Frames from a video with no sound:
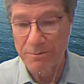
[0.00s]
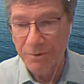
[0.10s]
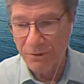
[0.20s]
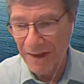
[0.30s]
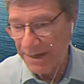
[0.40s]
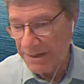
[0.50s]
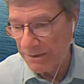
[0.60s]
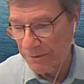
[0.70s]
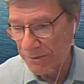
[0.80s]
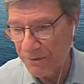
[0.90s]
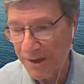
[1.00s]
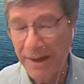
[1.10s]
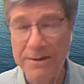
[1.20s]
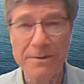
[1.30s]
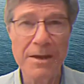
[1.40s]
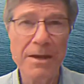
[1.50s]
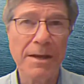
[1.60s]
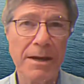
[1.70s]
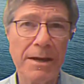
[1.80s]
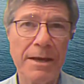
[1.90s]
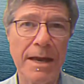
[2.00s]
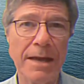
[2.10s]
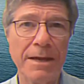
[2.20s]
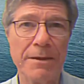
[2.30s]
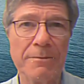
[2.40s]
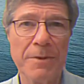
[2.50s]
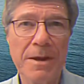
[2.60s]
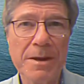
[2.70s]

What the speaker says: the scientists have said in an